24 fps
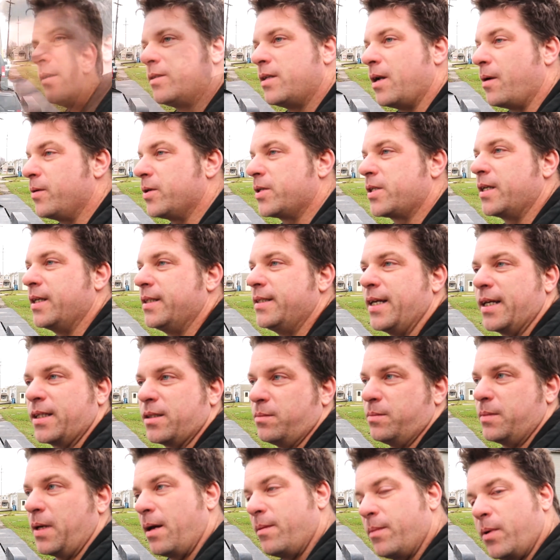So now we're just gonna take
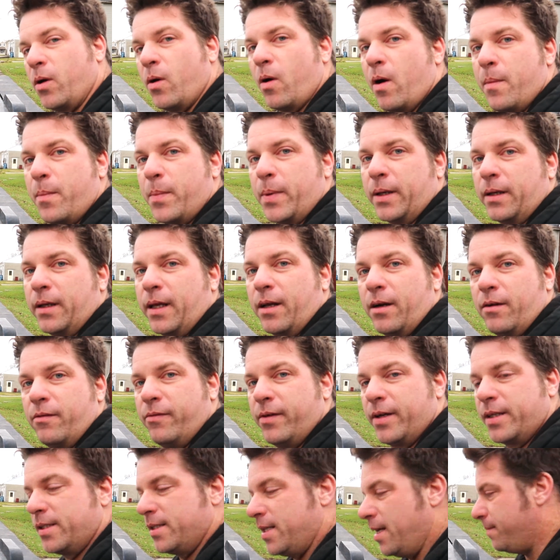some time, go up and get her
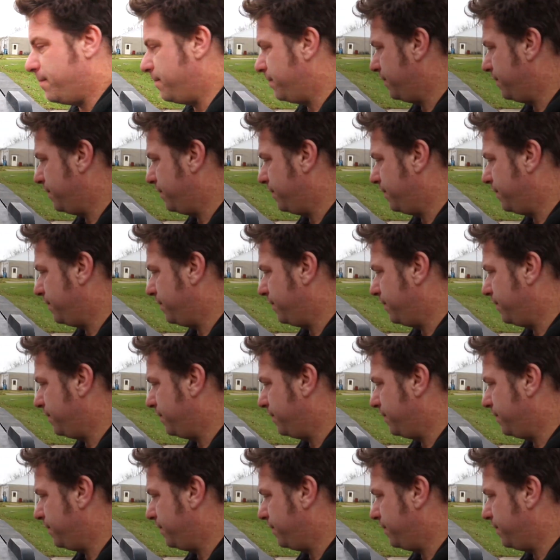fixed up.